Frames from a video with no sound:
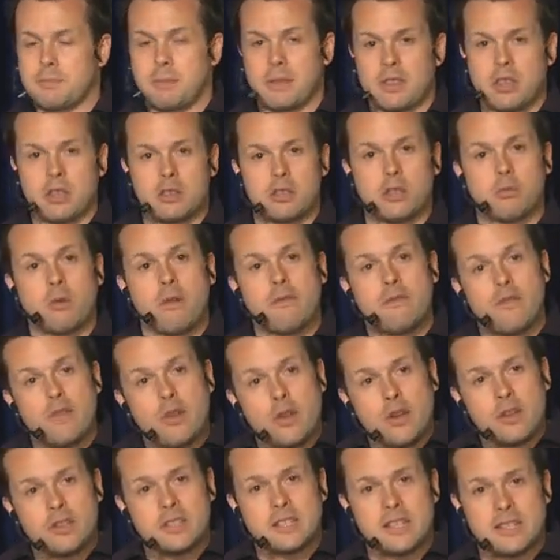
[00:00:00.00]
But the, the
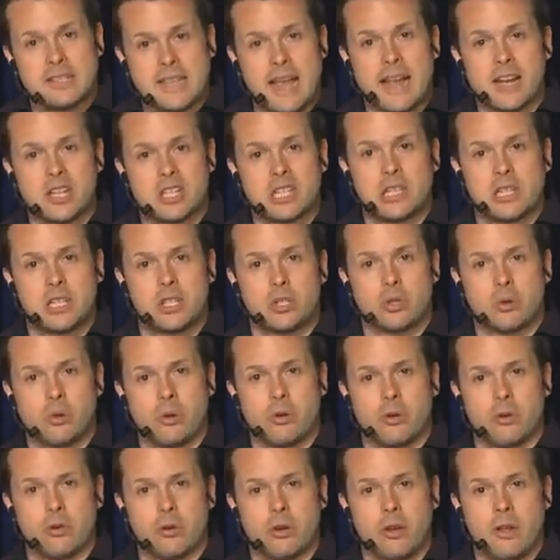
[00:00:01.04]
reverse is actually
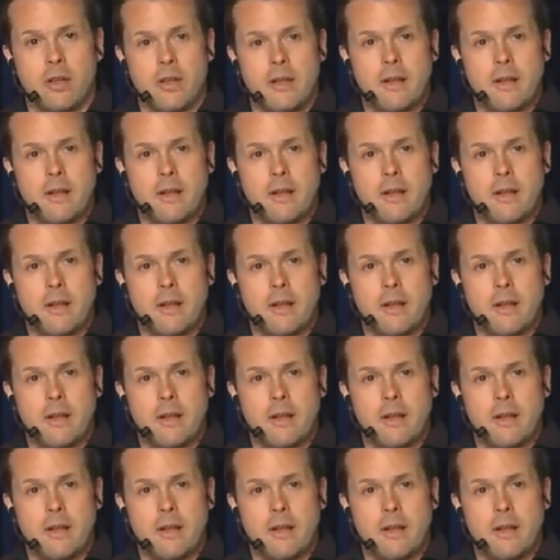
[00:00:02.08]
true.